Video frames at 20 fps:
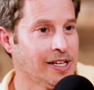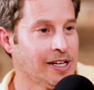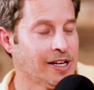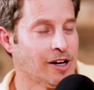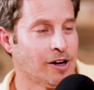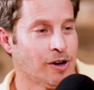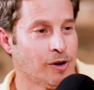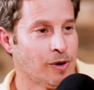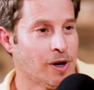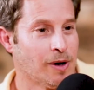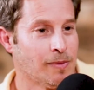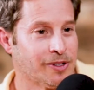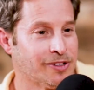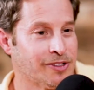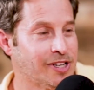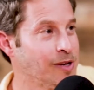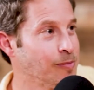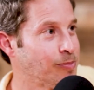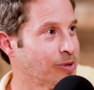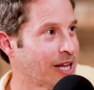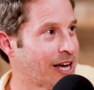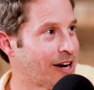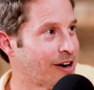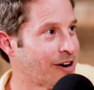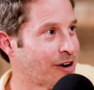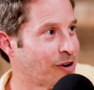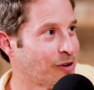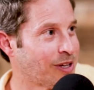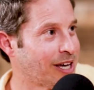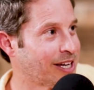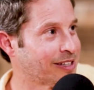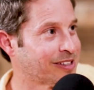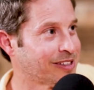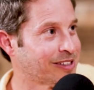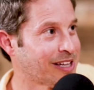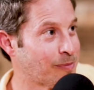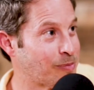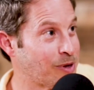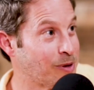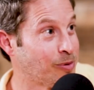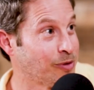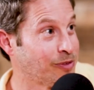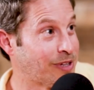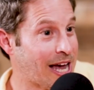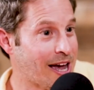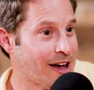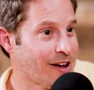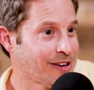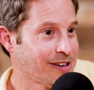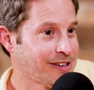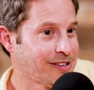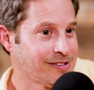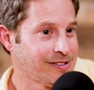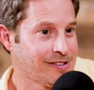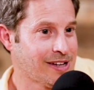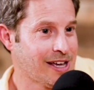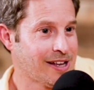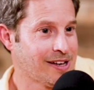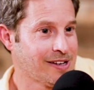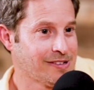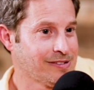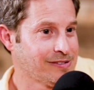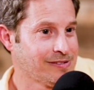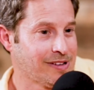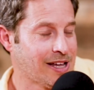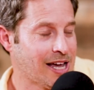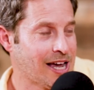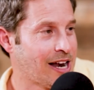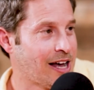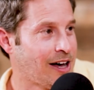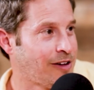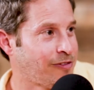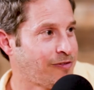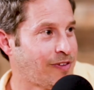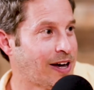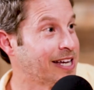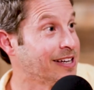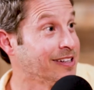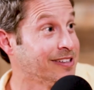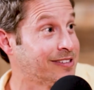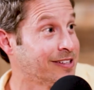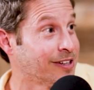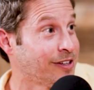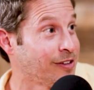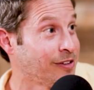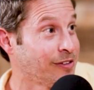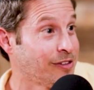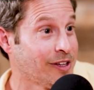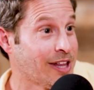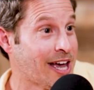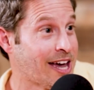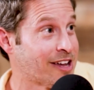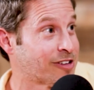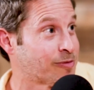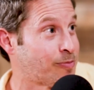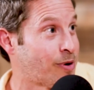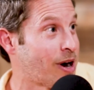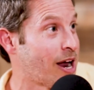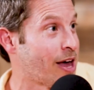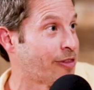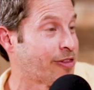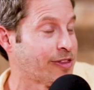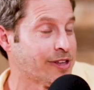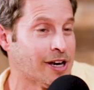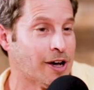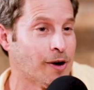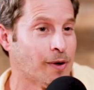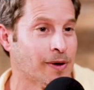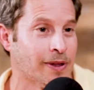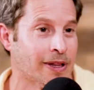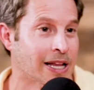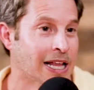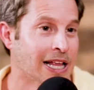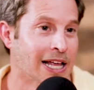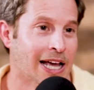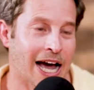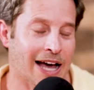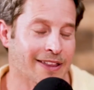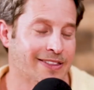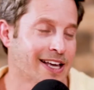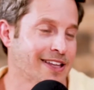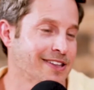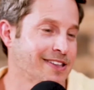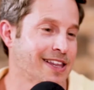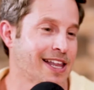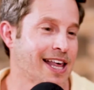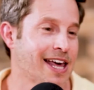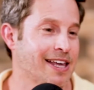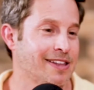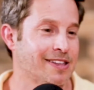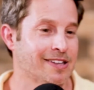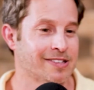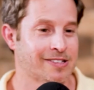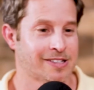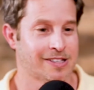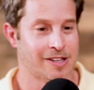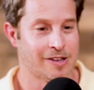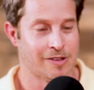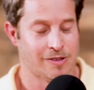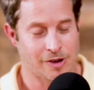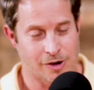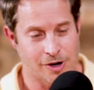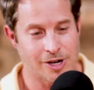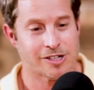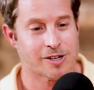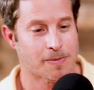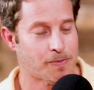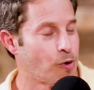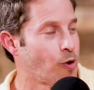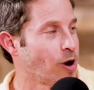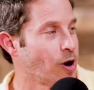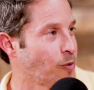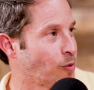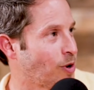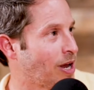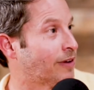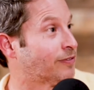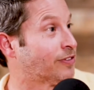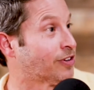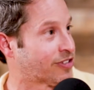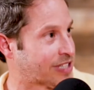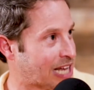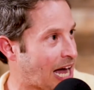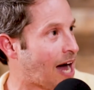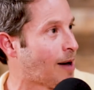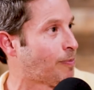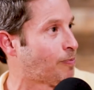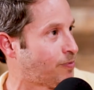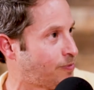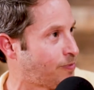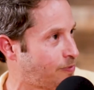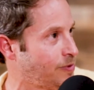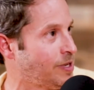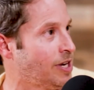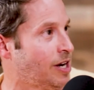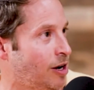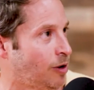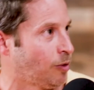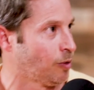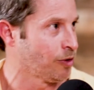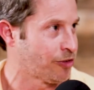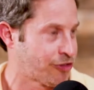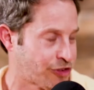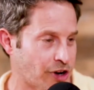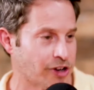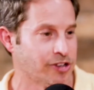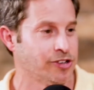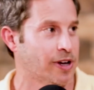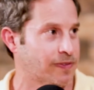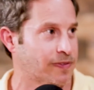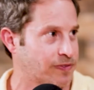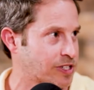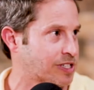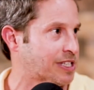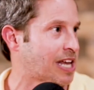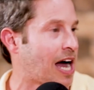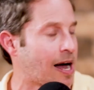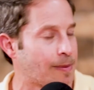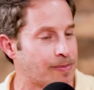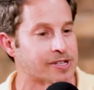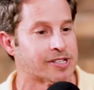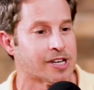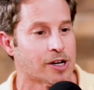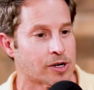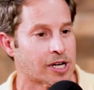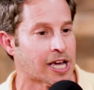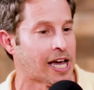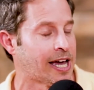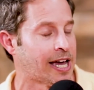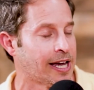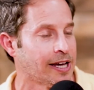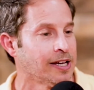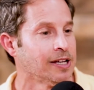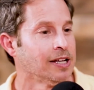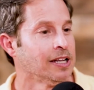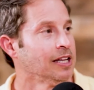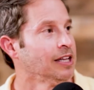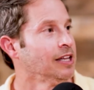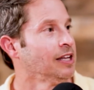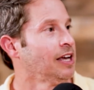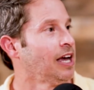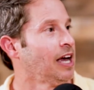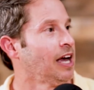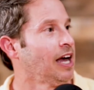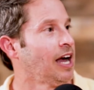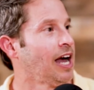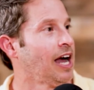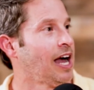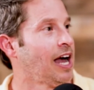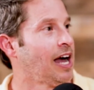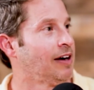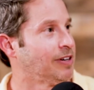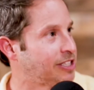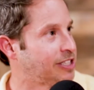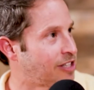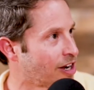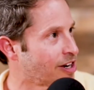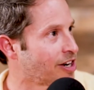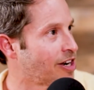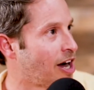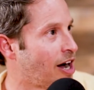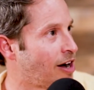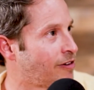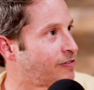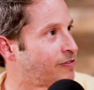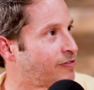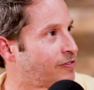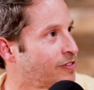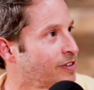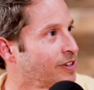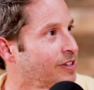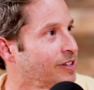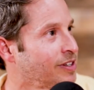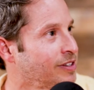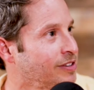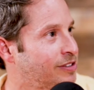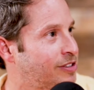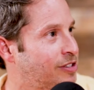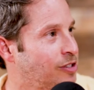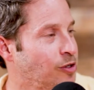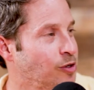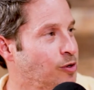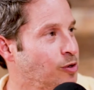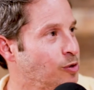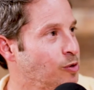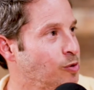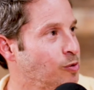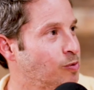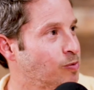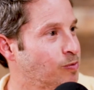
I'm a team player. I don't like to let people down, and I'll fight until the last breath. At the end of the day, there is a point where you have to stop. So you have to stop and say, okay, have I done enough to